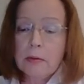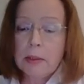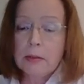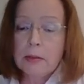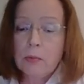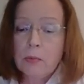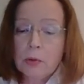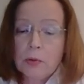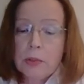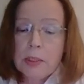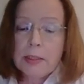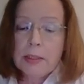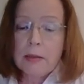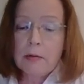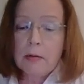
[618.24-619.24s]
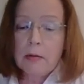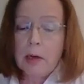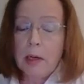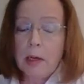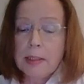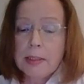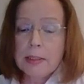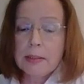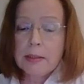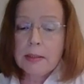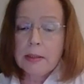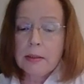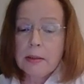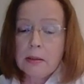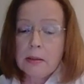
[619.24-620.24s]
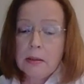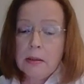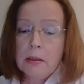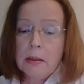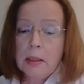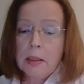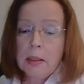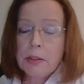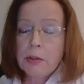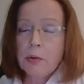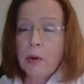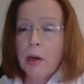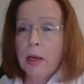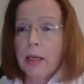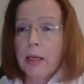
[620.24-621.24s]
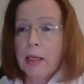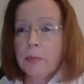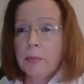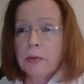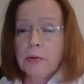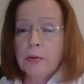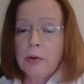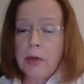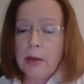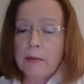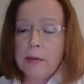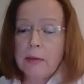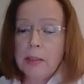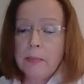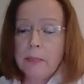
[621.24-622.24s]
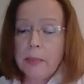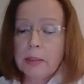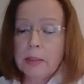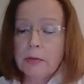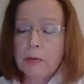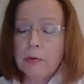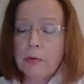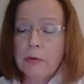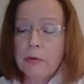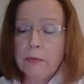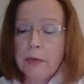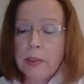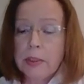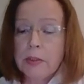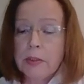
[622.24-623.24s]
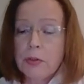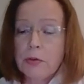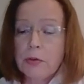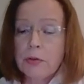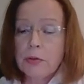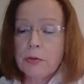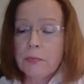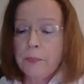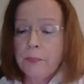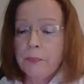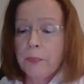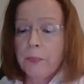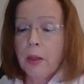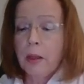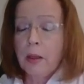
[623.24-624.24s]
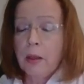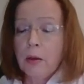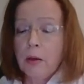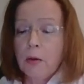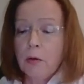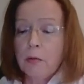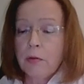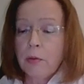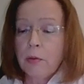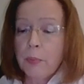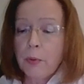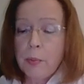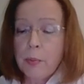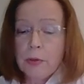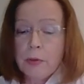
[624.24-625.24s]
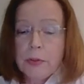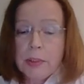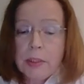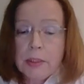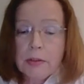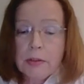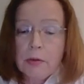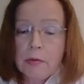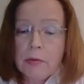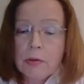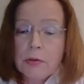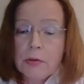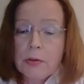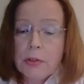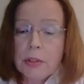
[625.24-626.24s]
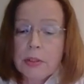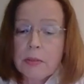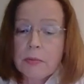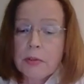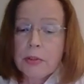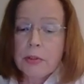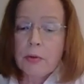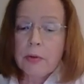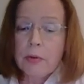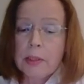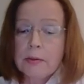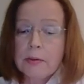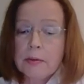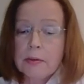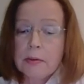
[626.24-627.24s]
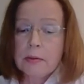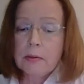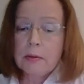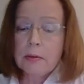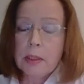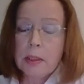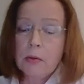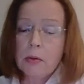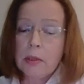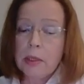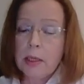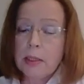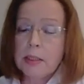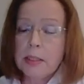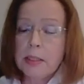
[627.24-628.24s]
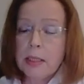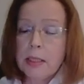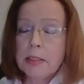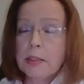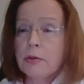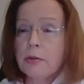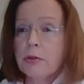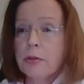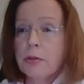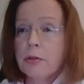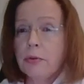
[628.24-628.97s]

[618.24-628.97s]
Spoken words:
what is realistic, and you are able to have impact on the features or the properties of the system so that the organizations